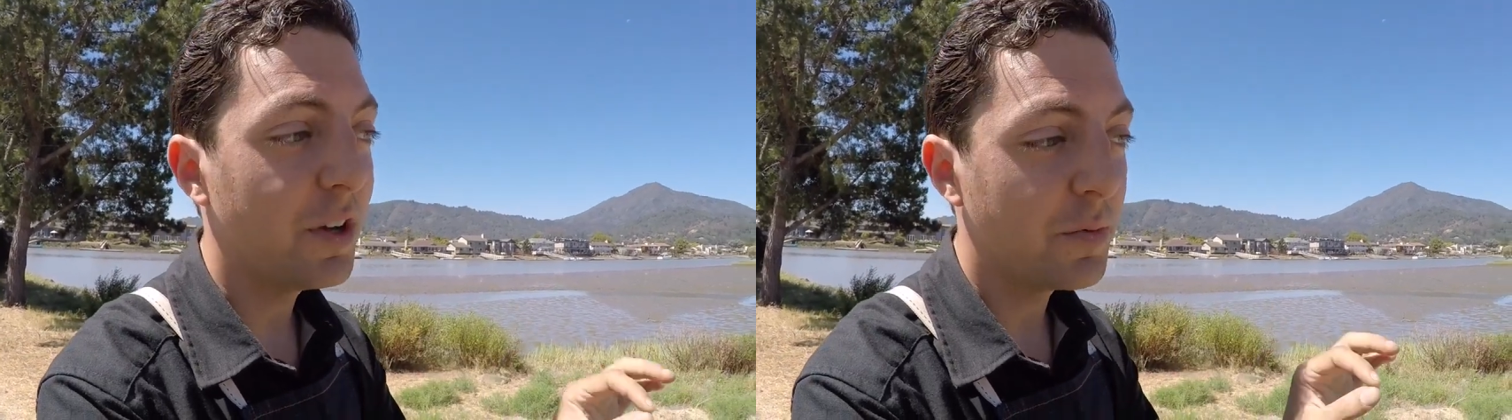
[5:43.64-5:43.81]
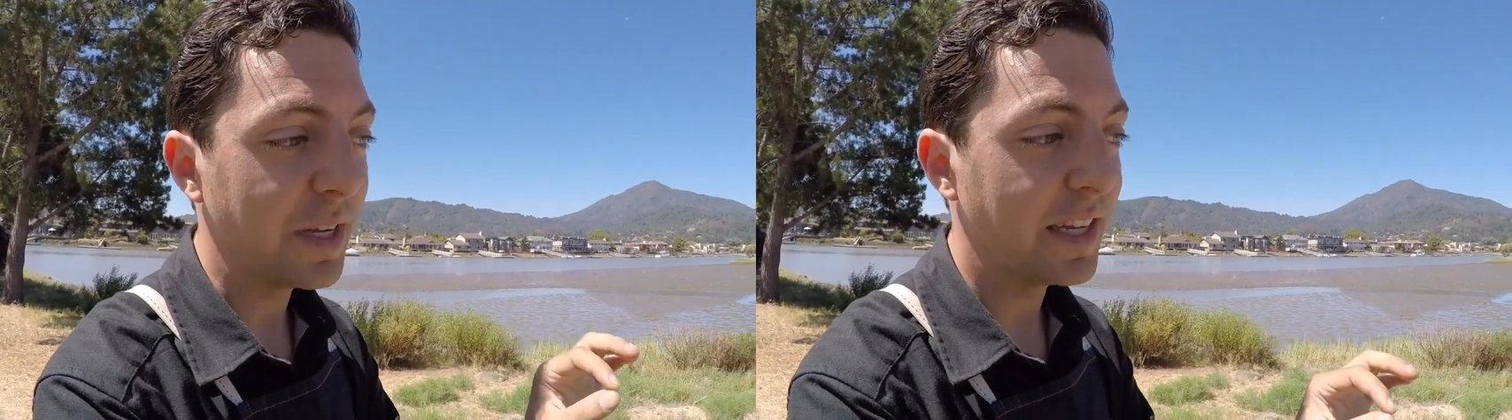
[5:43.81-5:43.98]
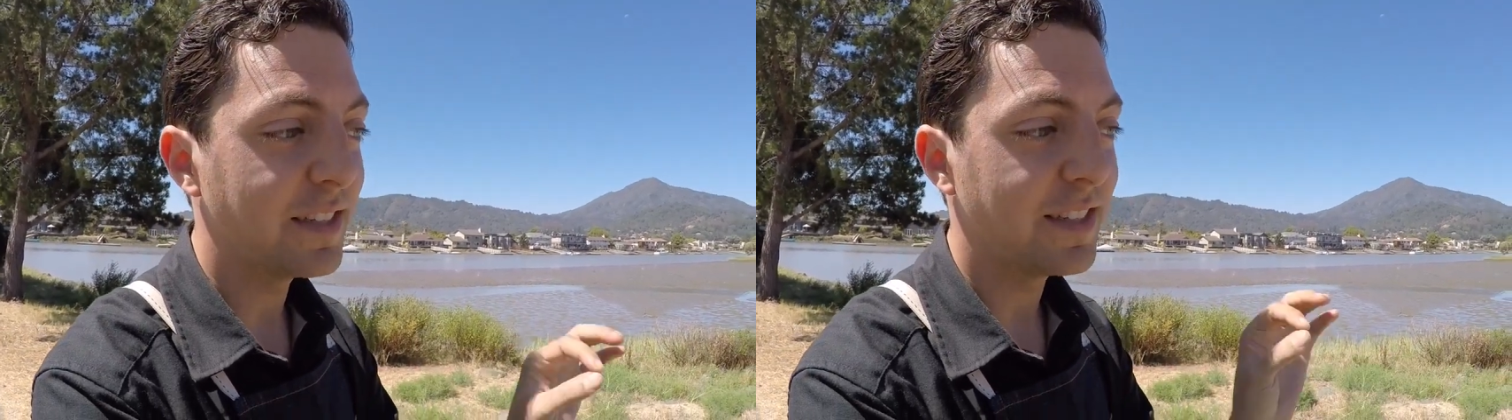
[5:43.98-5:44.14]
Royal
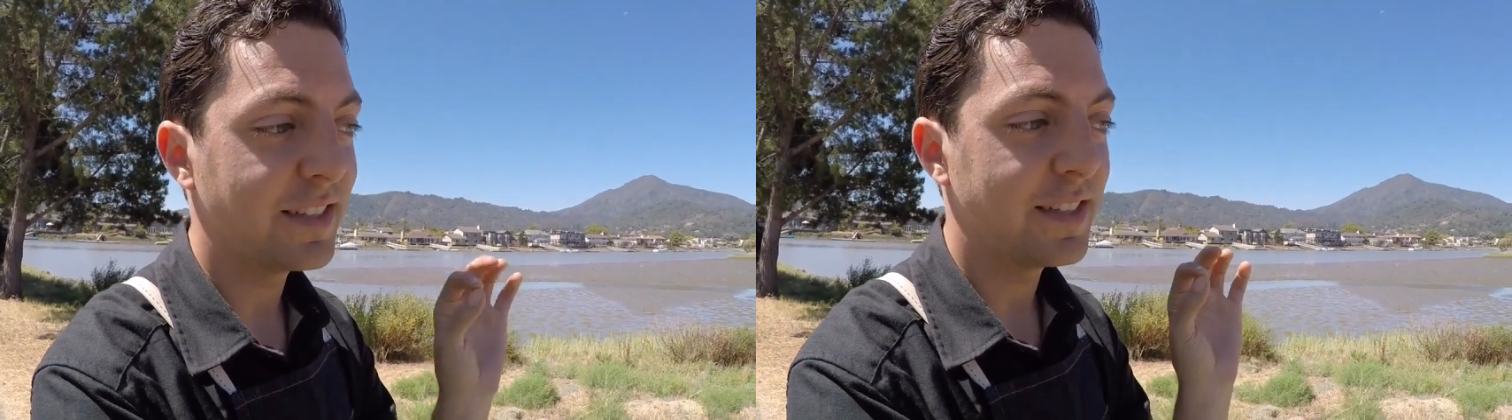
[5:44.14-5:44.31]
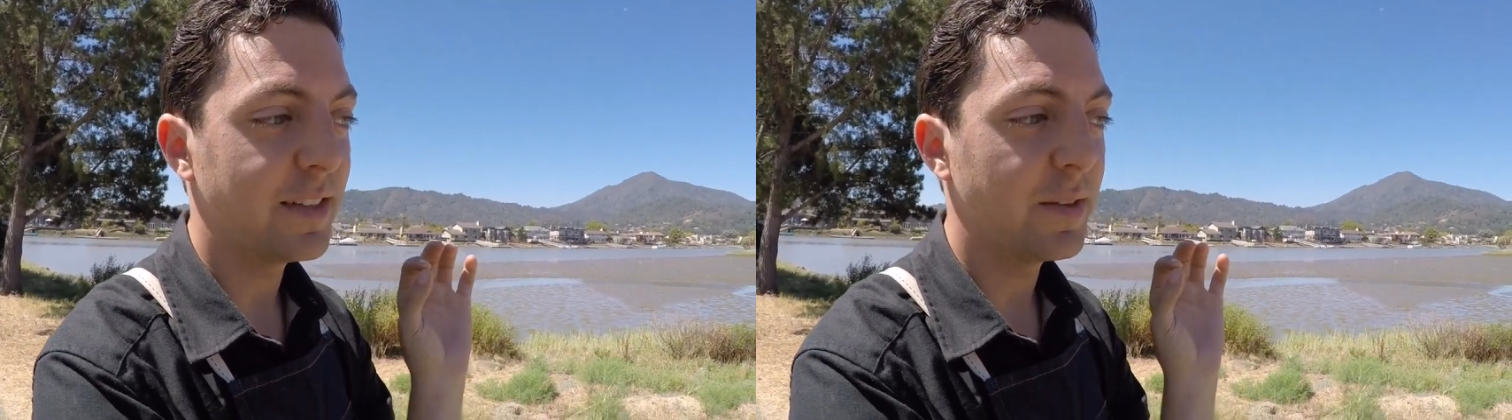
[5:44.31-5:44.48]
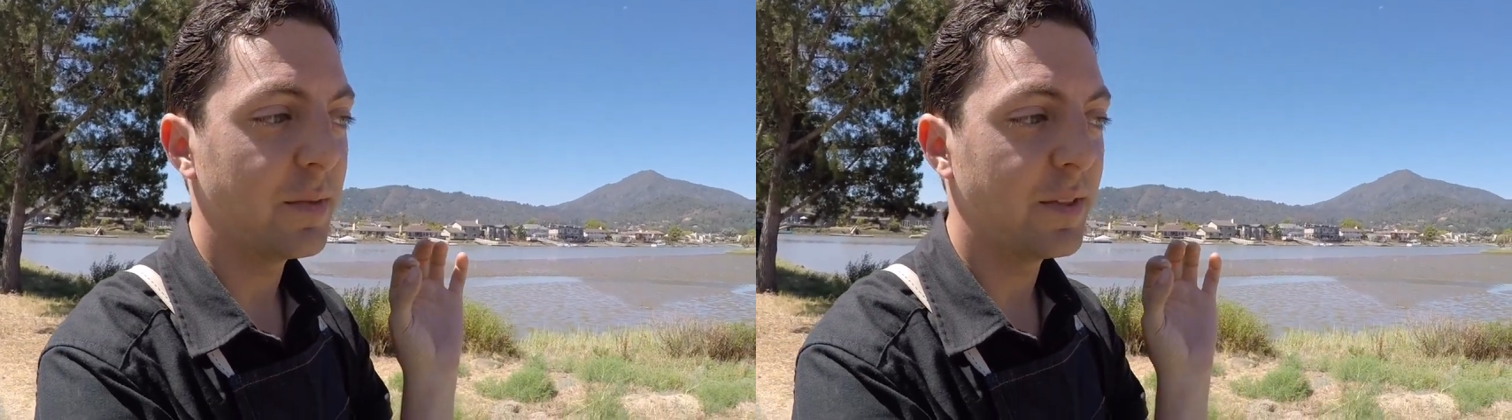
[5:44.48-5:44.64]
means is
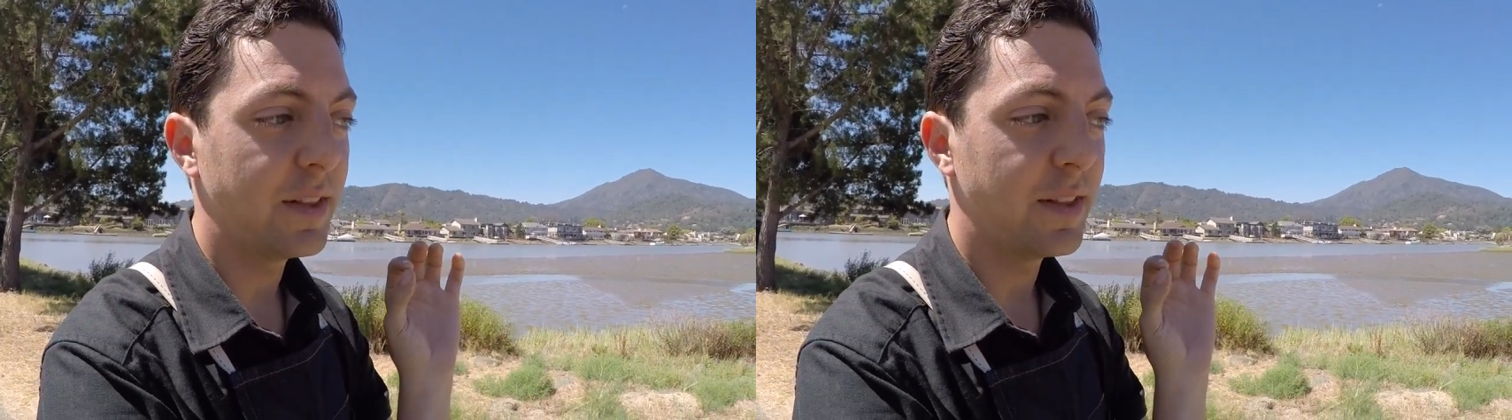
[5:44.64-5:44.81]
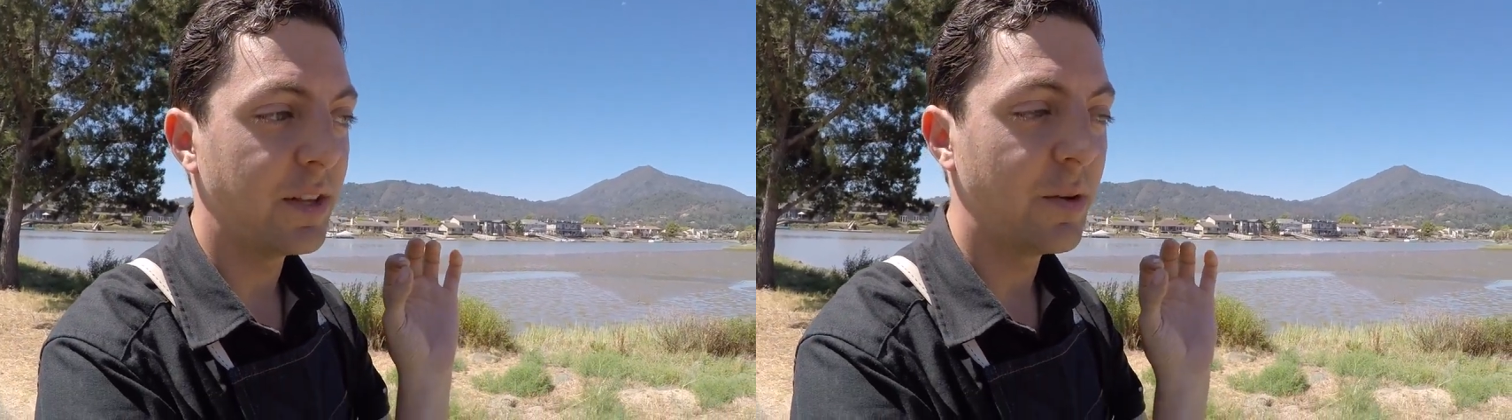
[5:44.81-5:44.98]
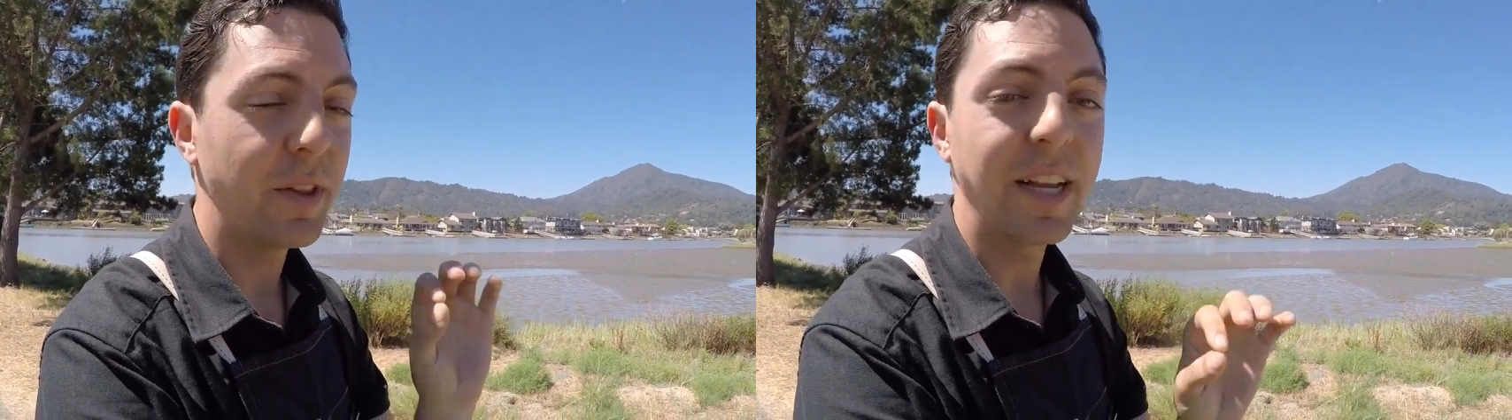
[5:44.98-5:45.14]
that you